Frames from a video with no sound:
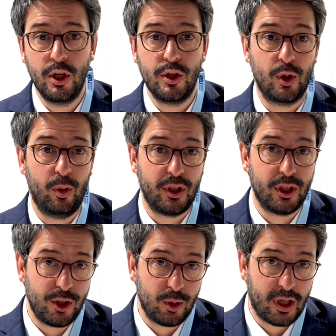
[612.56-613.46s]
So in
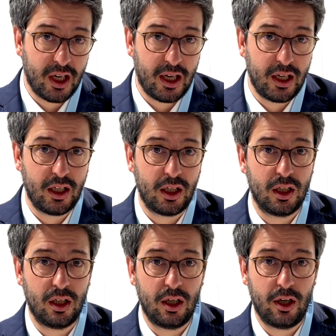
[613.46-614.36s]
the
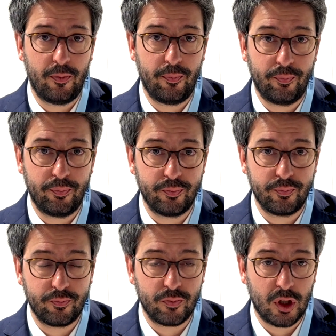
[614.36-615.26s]
UK,
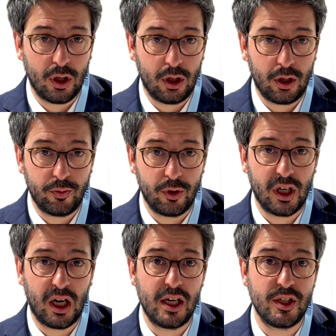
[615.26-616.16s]
um, uh, the
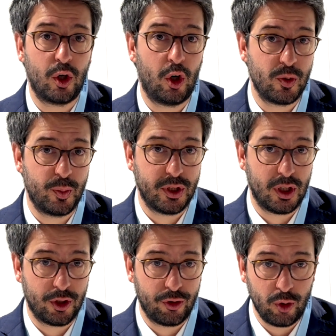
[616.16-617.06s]
Guy's
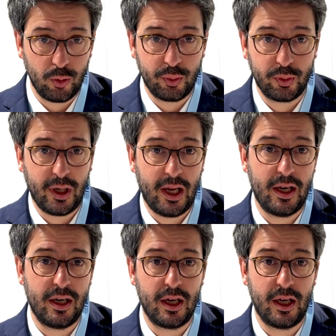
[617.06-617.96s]
Hospital Group,
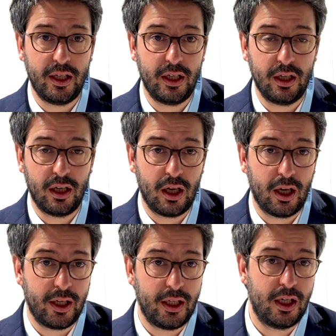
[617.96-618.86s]
and uh, in
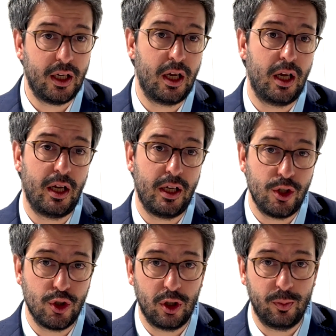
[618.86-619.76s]
uh, in uh,
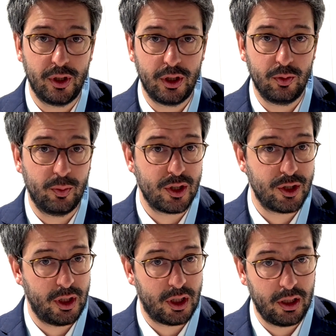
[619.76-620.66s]
in Germany, the
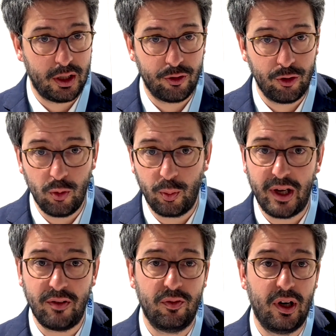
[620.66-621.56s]
Martini Clinic Group,
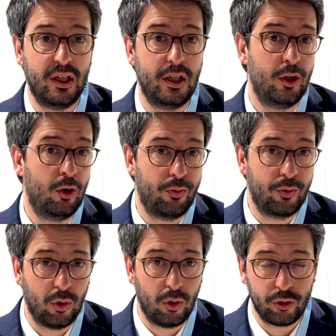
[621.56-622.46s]
and finally,
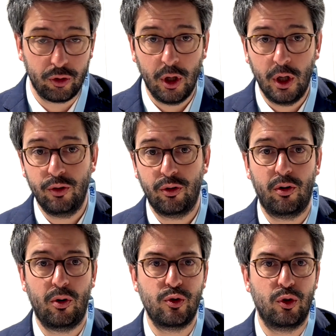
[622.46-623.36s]
of course, there
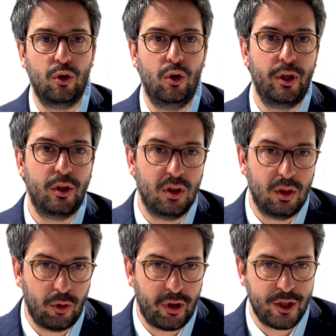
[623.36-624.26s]
are also ongoing
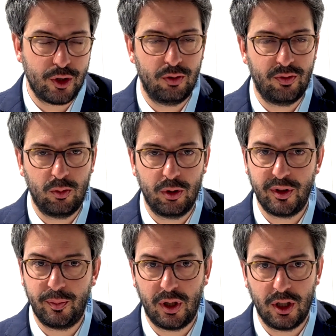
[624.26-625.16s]
collaboration of our
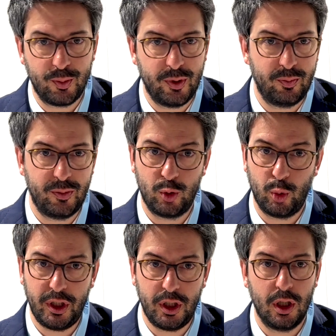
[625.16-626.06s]
department
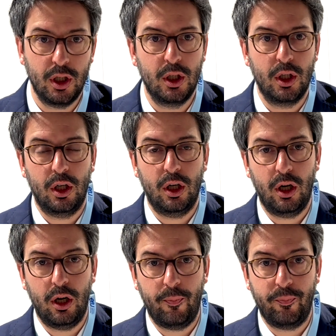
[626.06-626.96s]
between
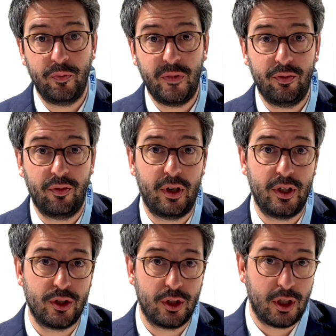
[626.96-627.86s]
um,
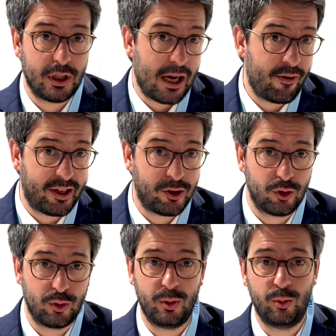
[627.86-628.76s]
different uh,
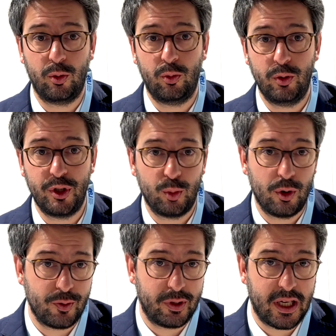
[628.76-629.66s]
directors. With, which
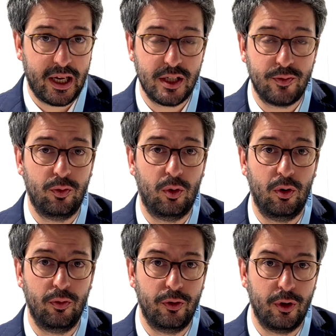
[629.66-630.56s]
was the case
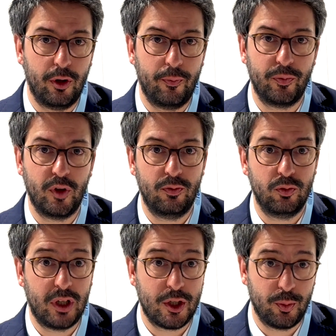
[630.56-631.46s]
for the you know,
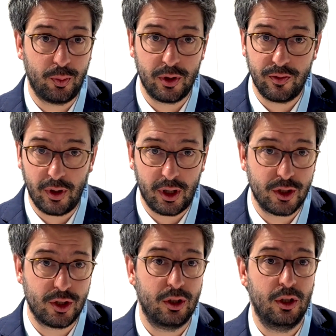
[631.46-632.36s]
Fundació
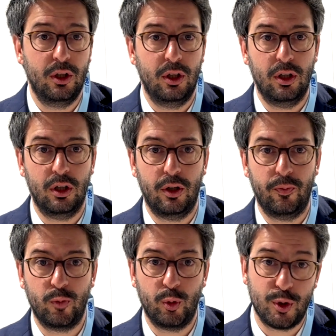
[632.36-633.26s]
Vert,
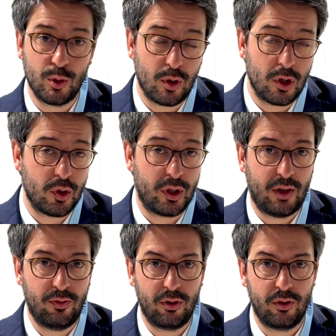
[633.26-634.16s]
um, which was also
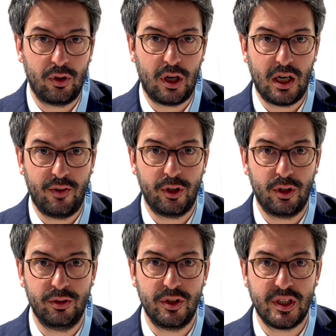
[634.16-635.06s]
another, another
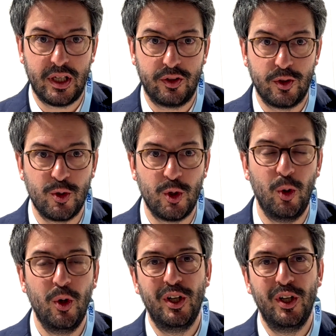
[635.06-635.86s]
included center. So